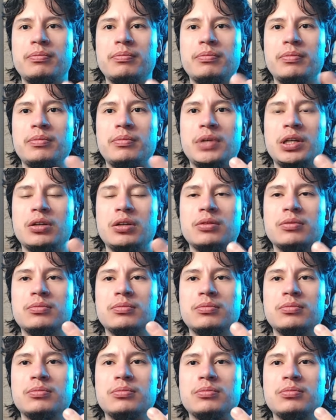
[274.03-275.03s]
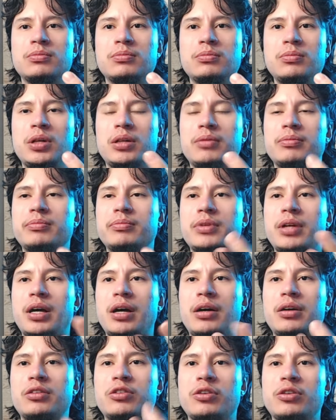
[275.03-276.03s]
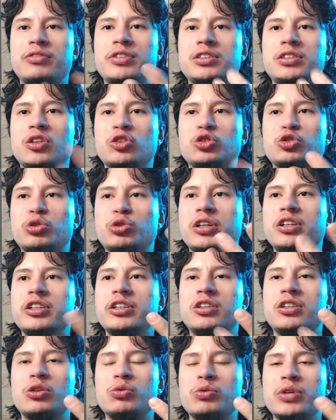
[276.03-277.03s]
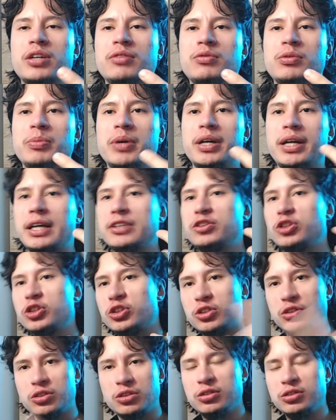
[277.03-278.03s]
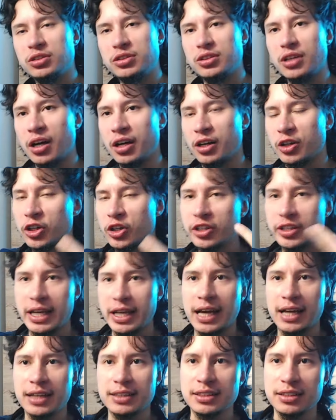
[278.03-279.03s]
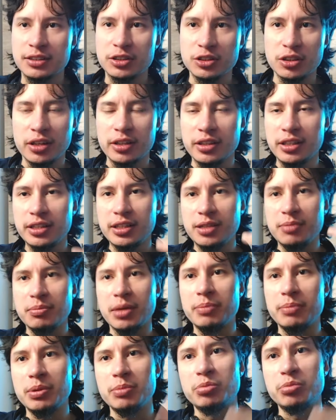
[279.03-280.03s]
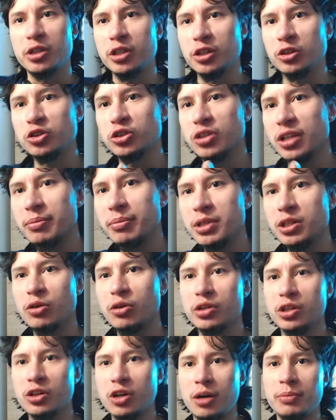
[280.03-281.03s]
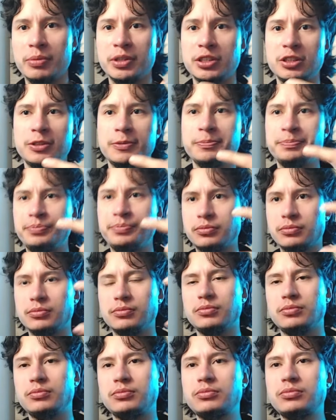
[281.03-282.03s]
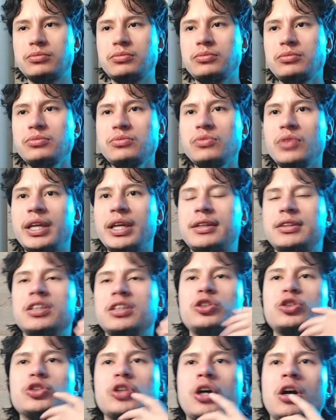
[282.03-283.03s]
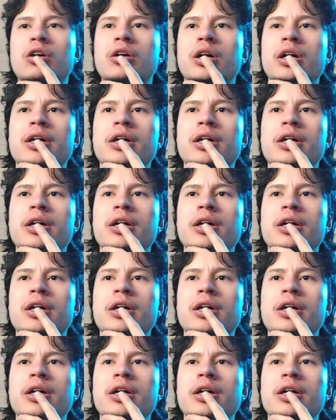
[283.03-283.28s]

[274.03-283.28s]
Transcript: you know, well, I don't know if he's Australian or whatever, but I just uh, heard an accent, so I think he might be British. Let me know in the comments. This song,